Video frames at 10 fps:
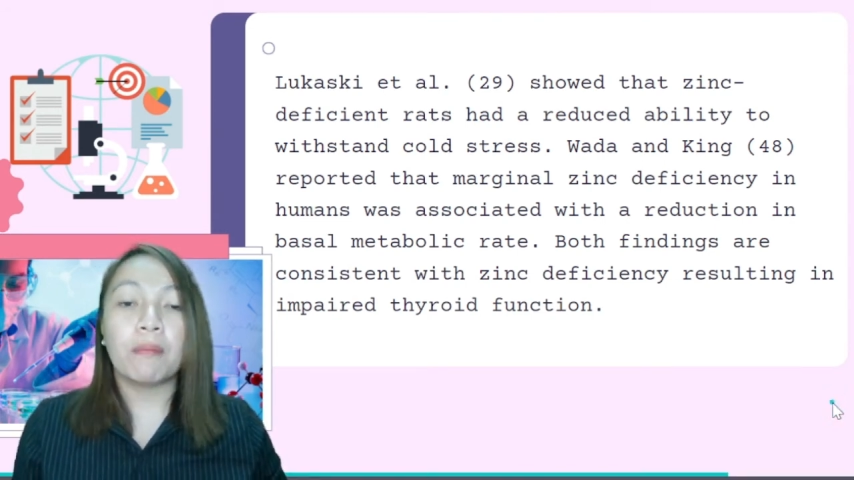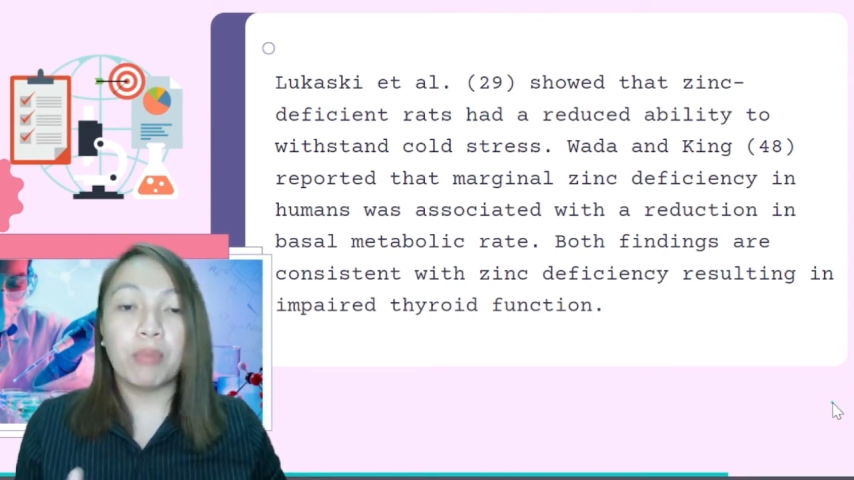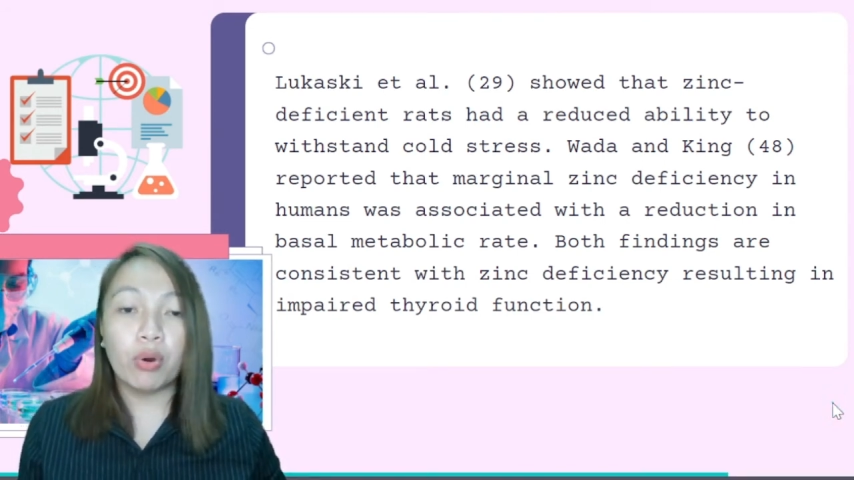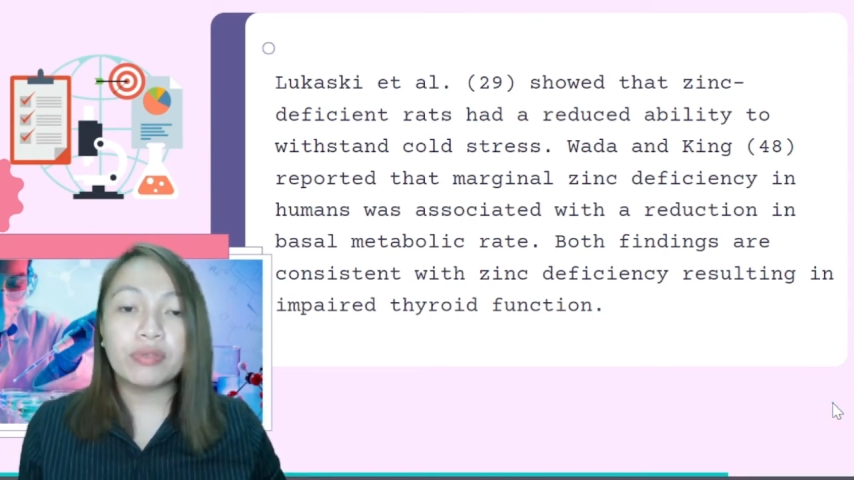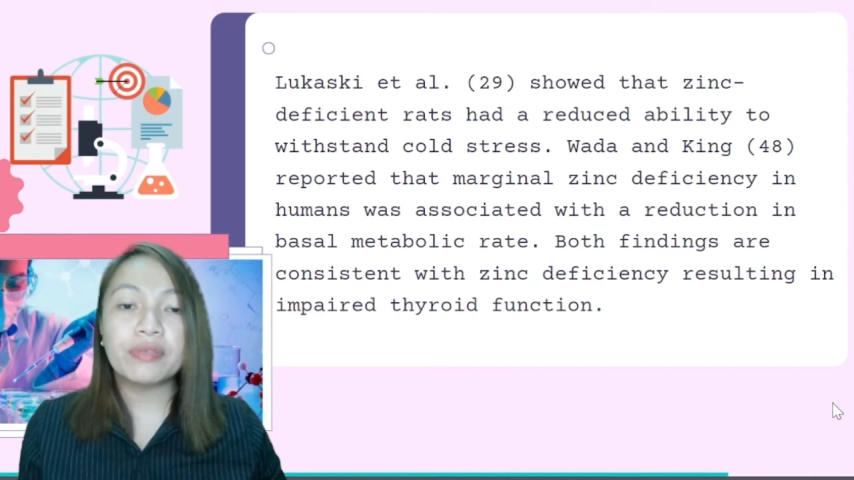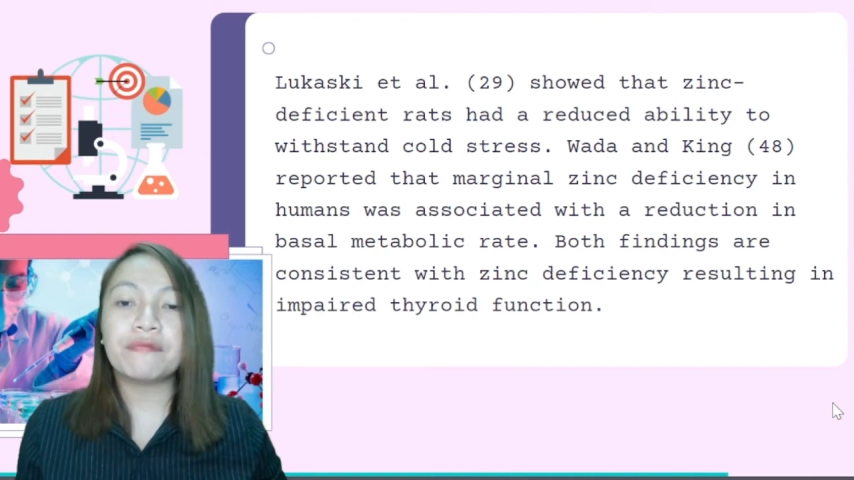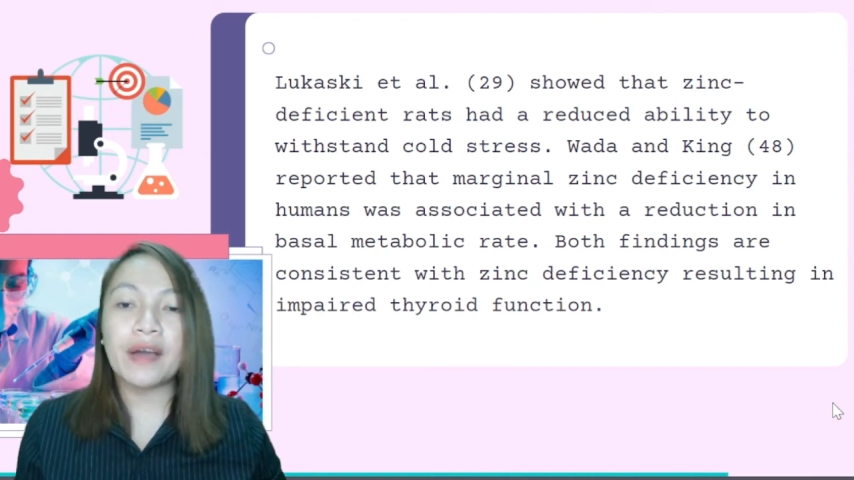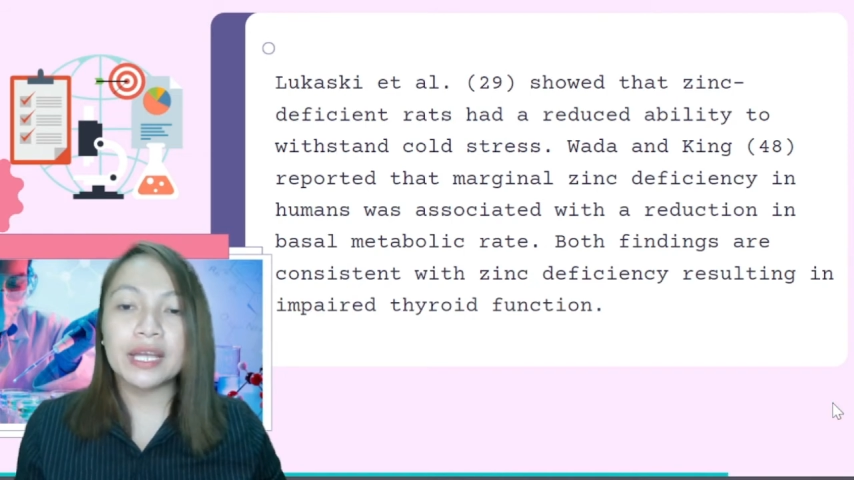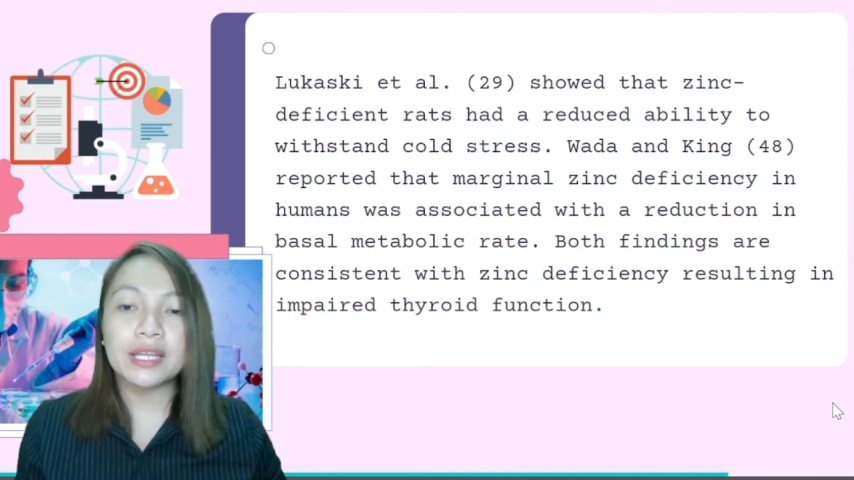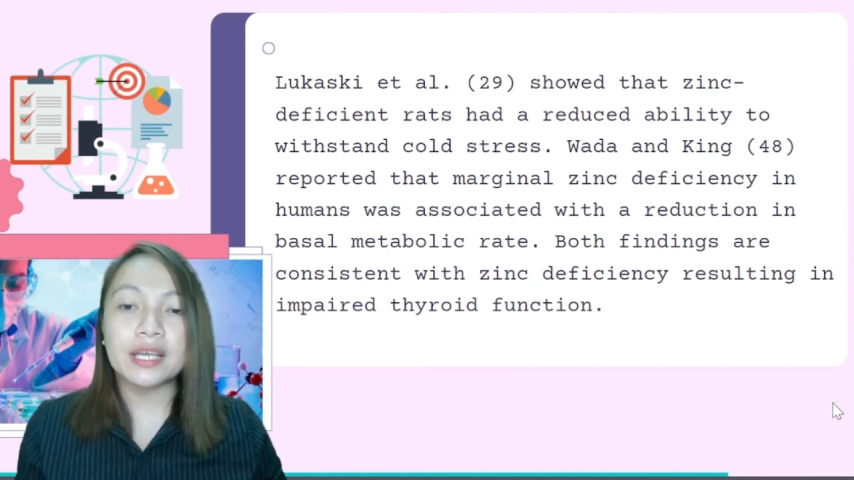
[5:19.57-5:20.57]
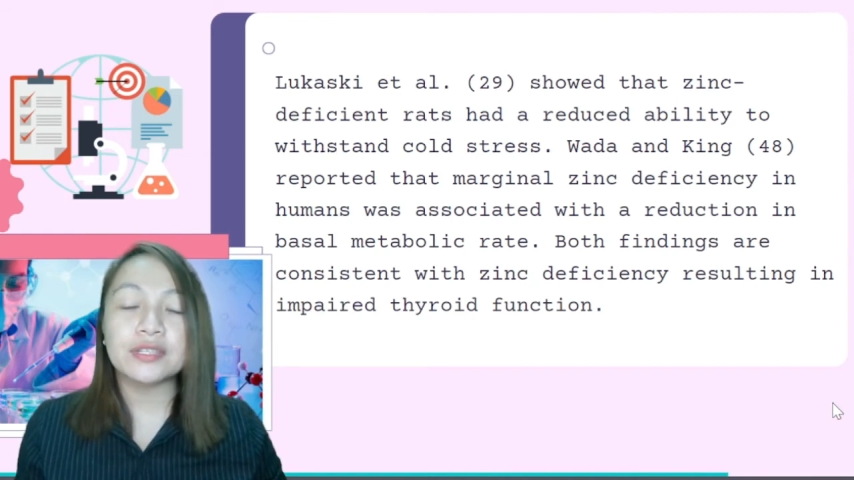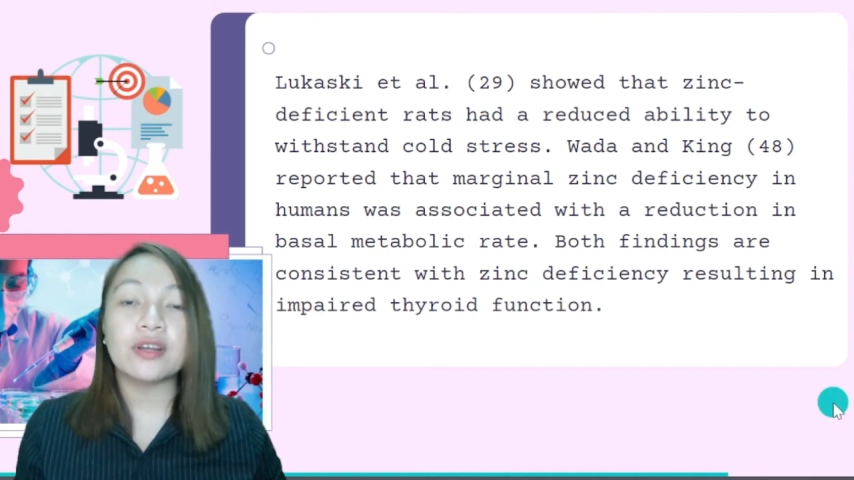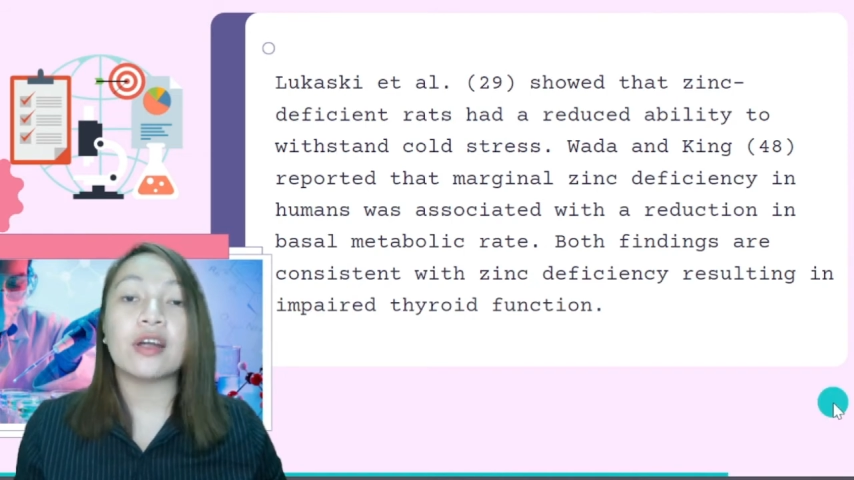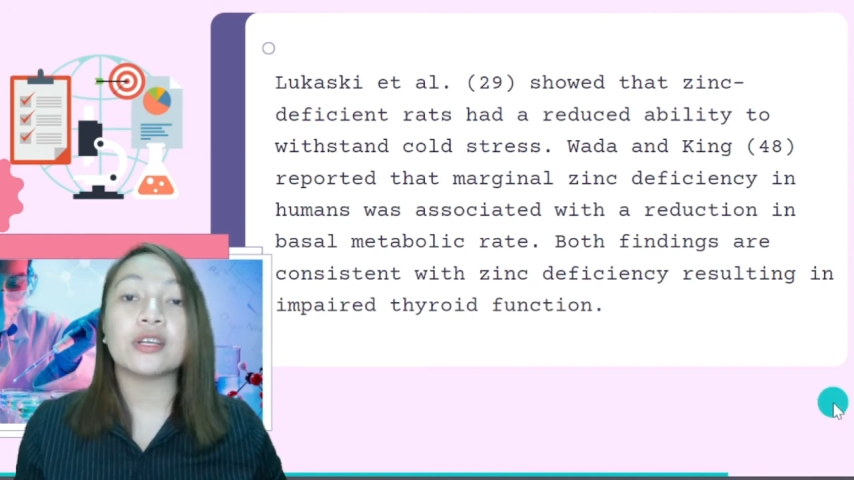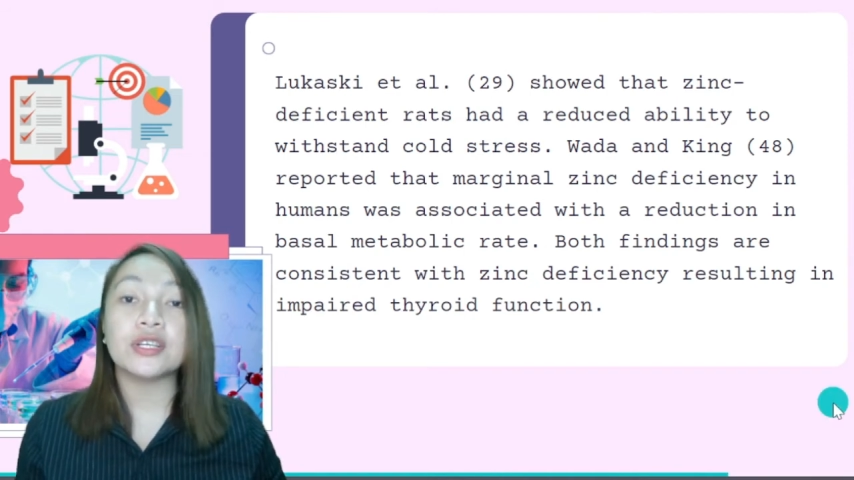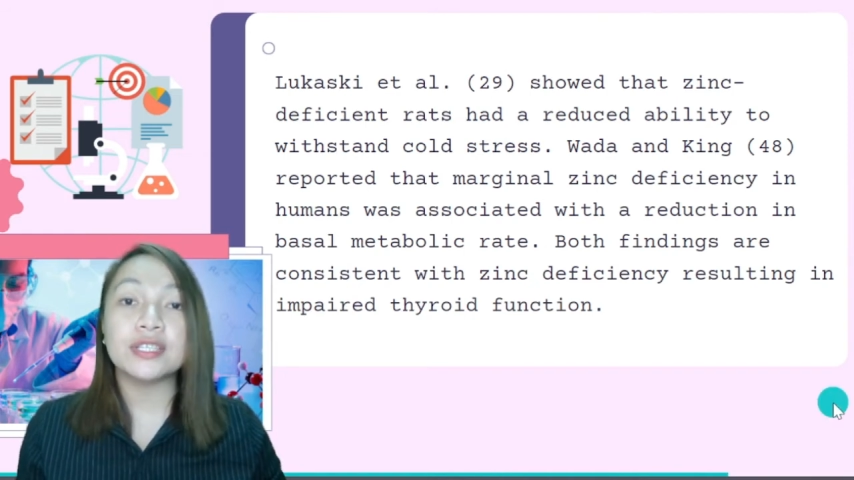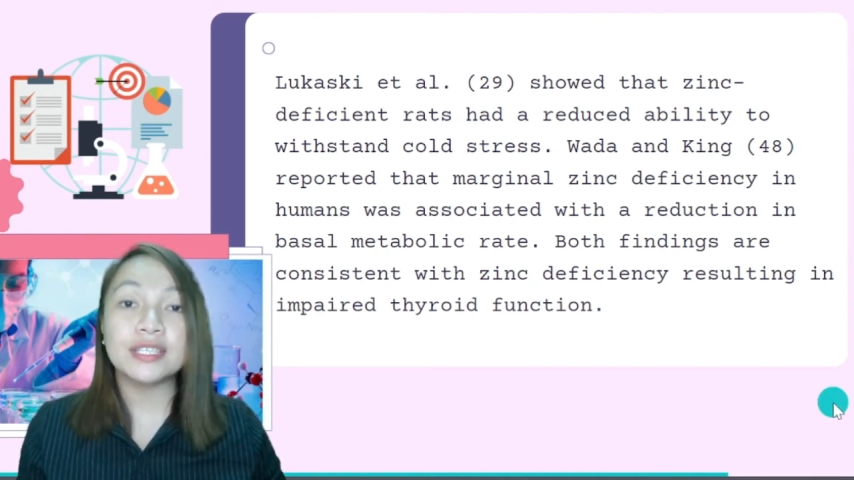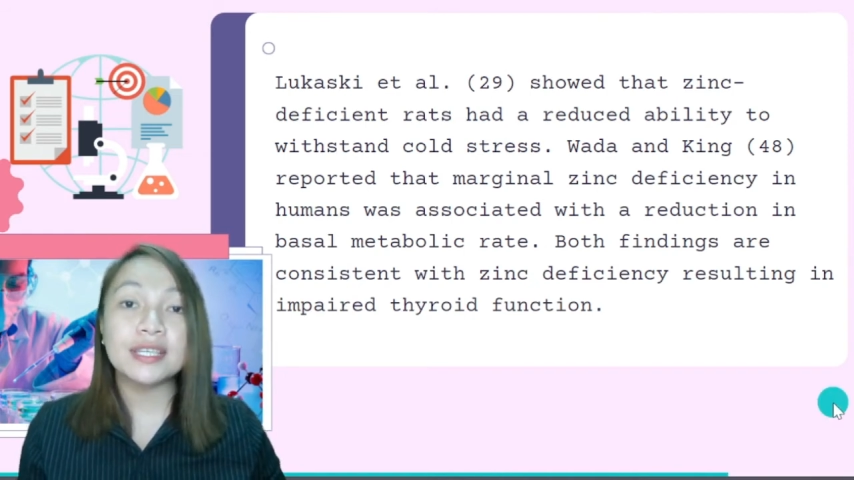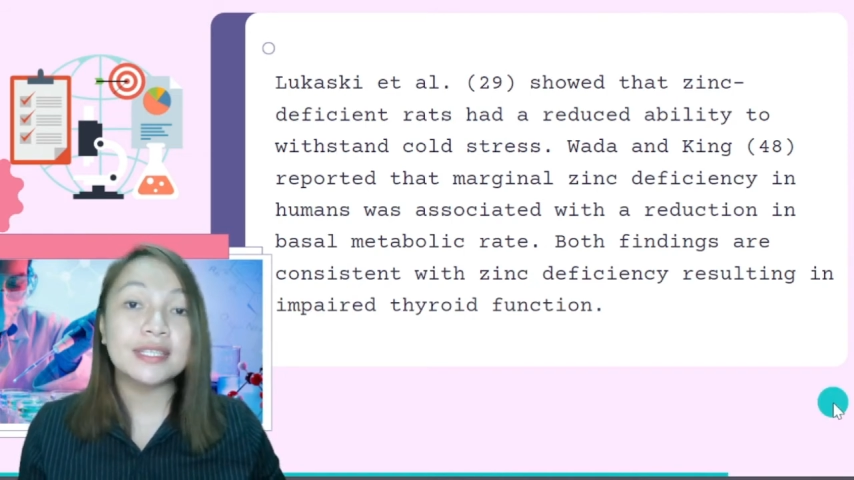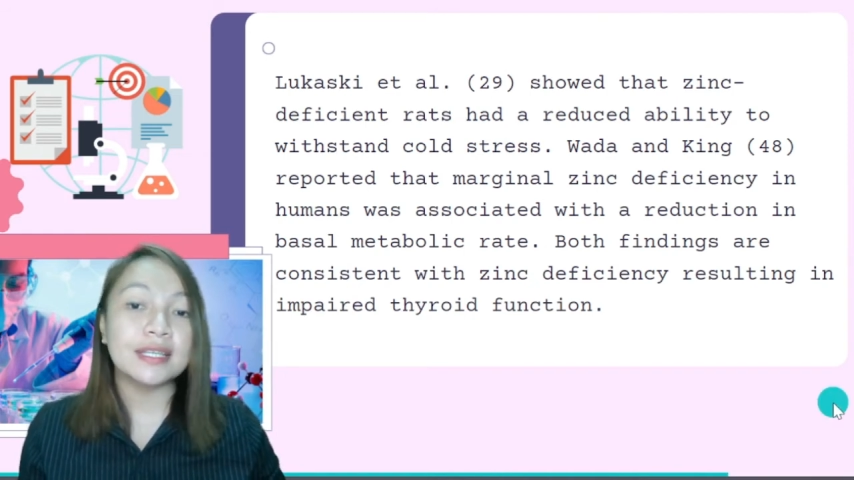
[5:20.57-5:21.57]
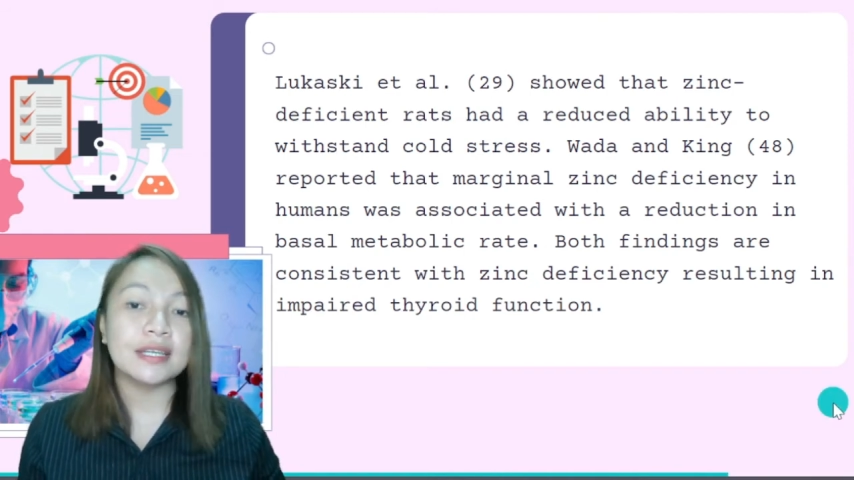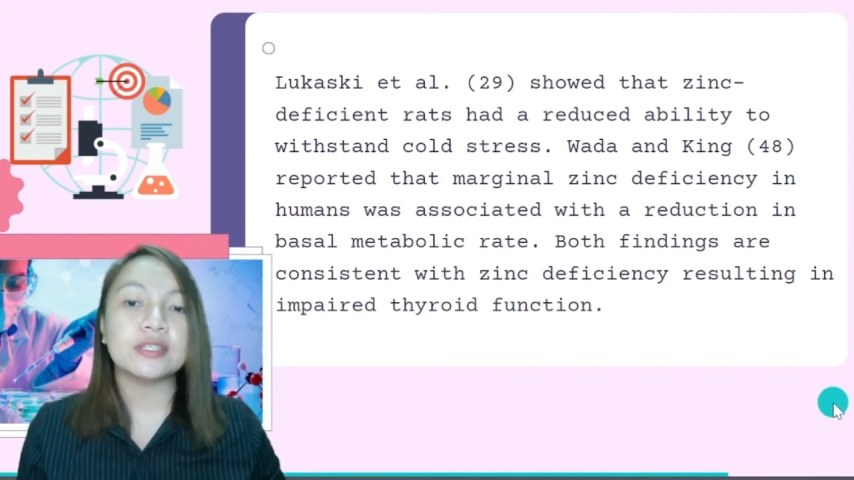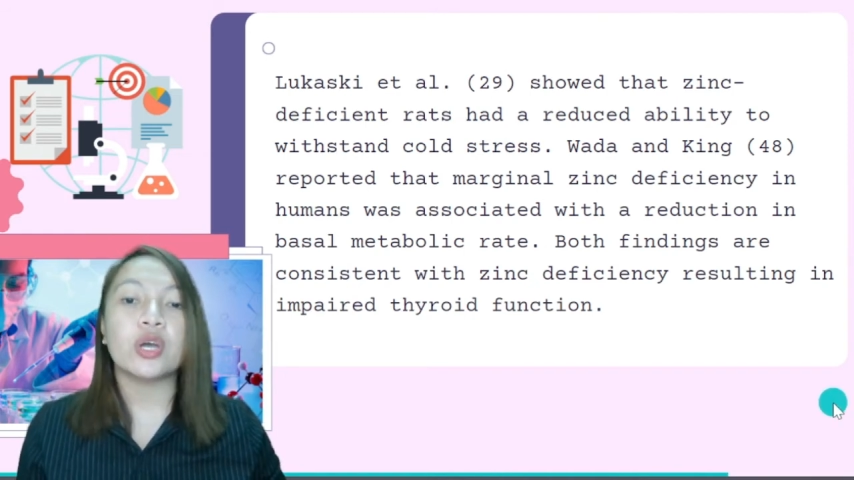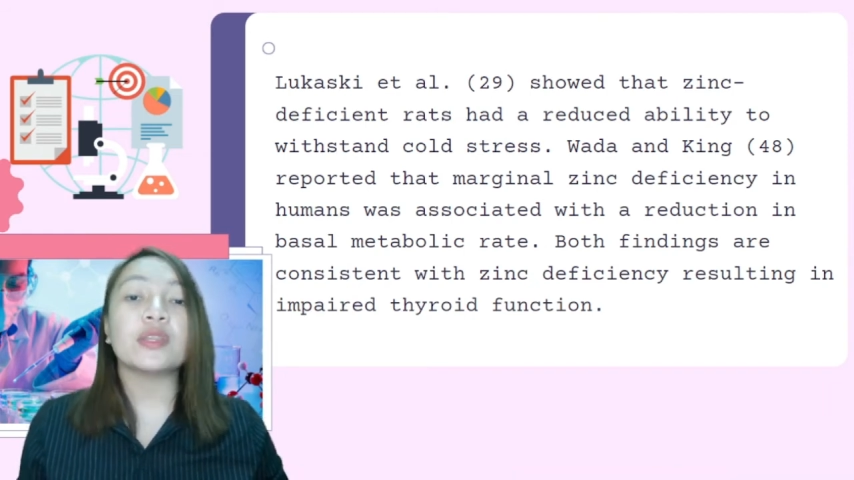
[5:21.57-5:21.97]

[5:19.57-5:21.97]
Both findings are consistent,